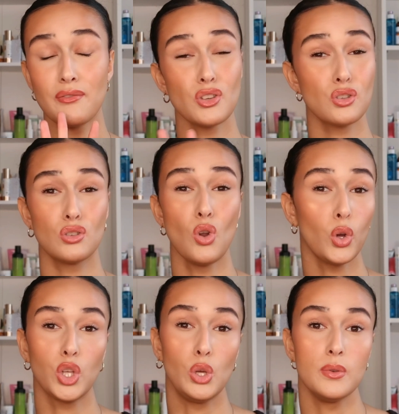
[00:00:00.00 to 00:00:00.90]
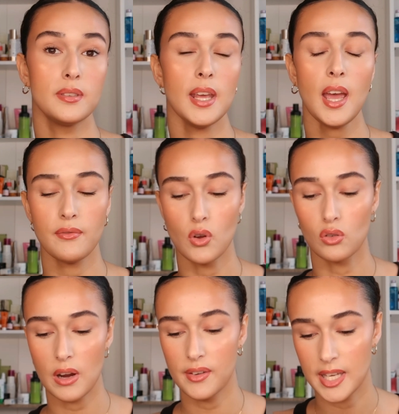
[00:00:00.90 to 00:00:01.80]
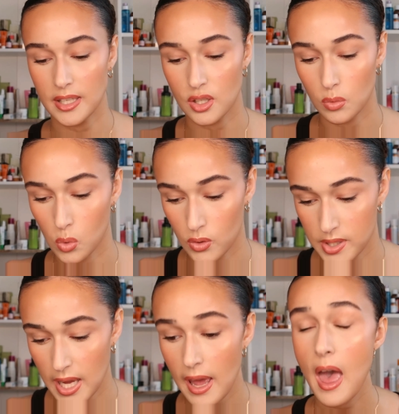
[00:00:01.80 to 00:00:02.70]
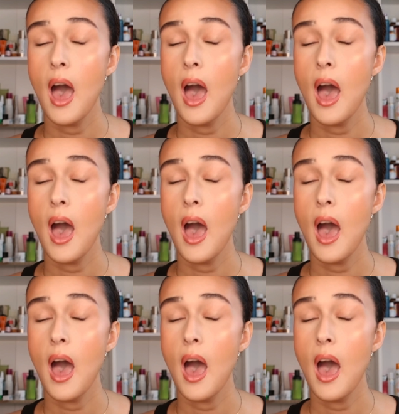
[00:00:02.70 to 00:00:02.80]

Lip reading: I've just not used it. I've not gravitated towards it.